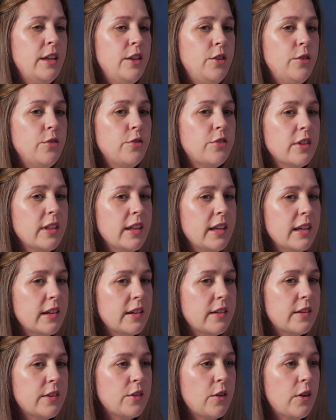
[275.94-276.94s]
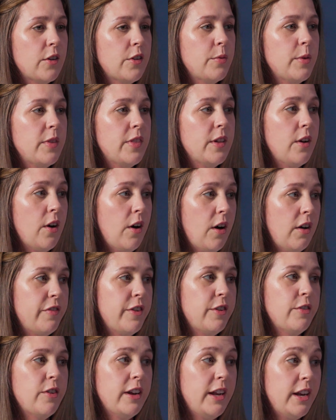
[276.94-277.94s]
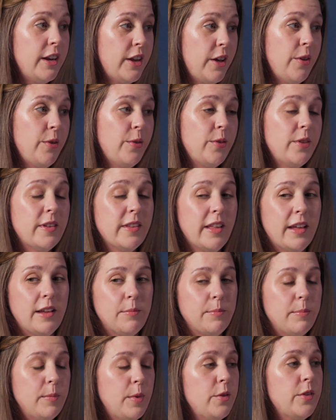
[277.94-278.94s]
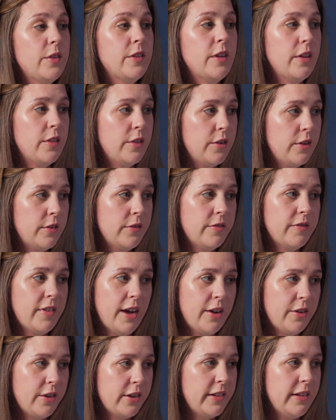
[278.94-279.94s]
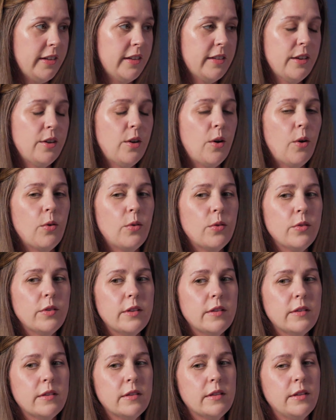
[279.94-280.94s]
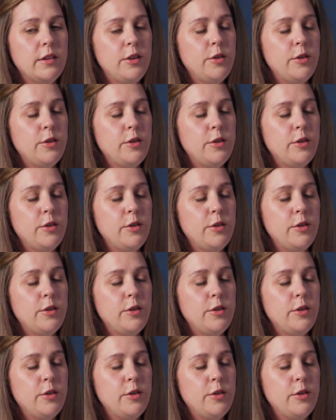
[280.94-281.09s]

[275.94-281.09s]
Usually it starts with a cough and runny nose like most other viruses and colds.